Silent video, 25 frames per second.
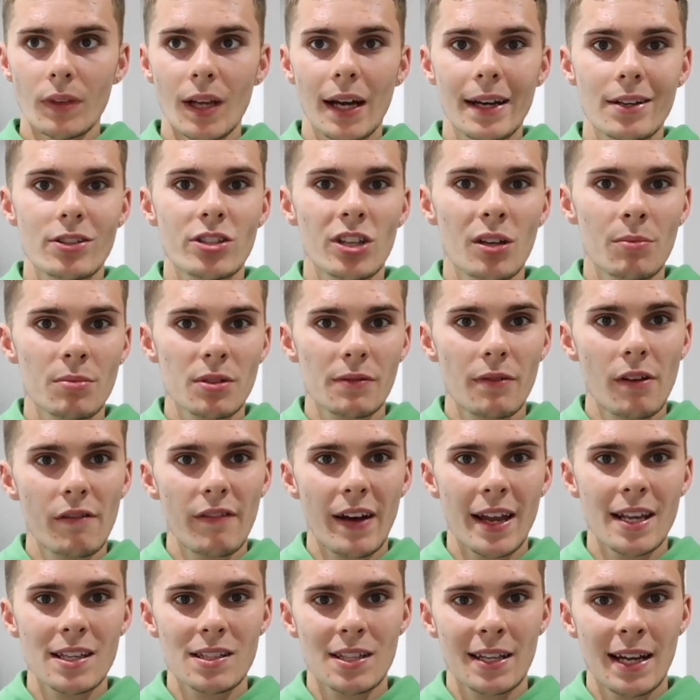In terms of
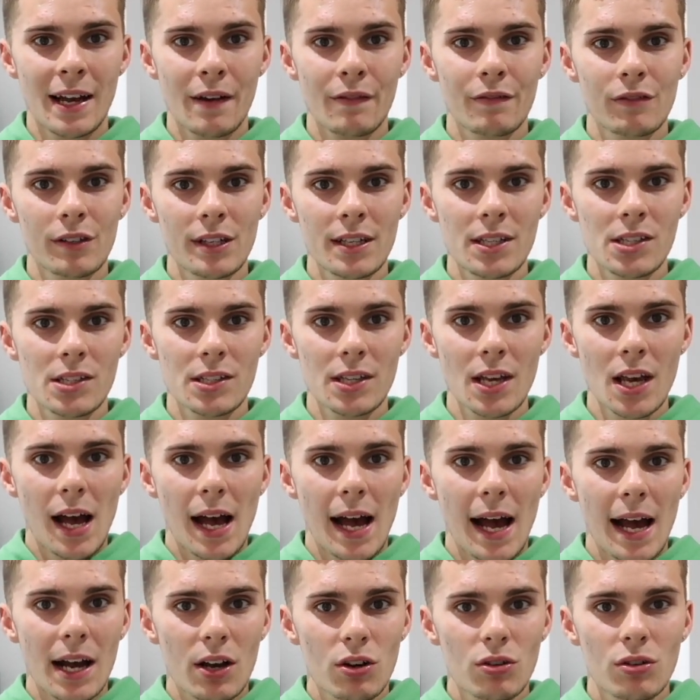events and athletes,
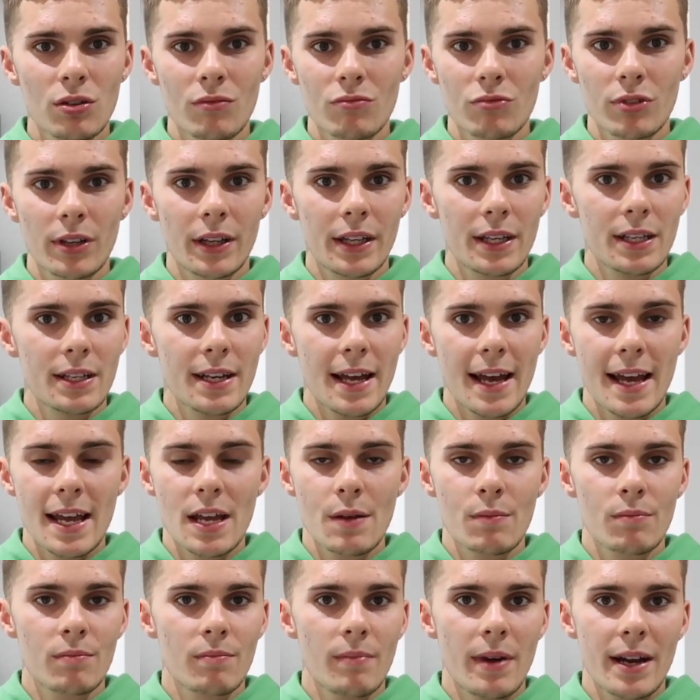I couldn't really
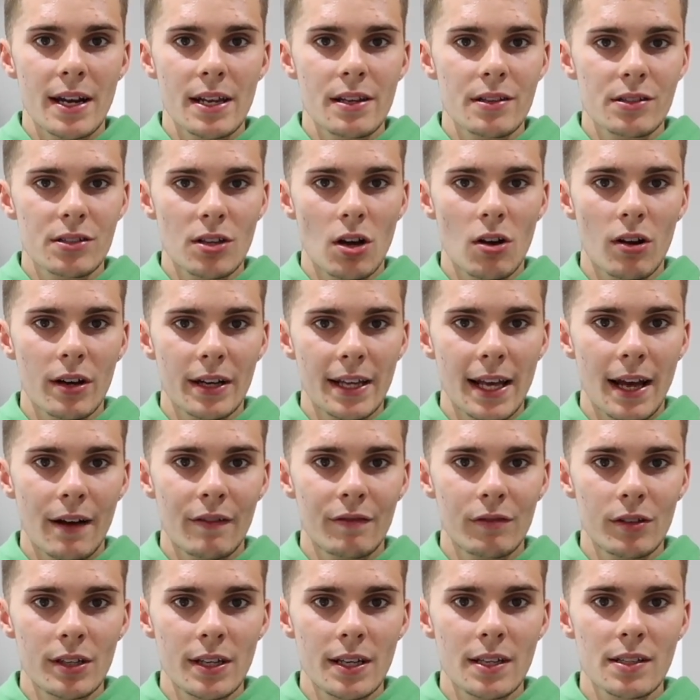name many Saucony
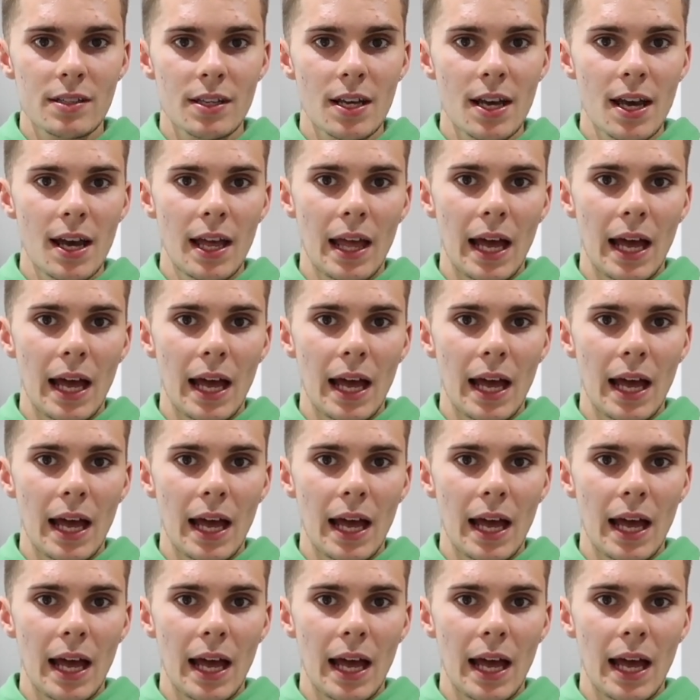athletes,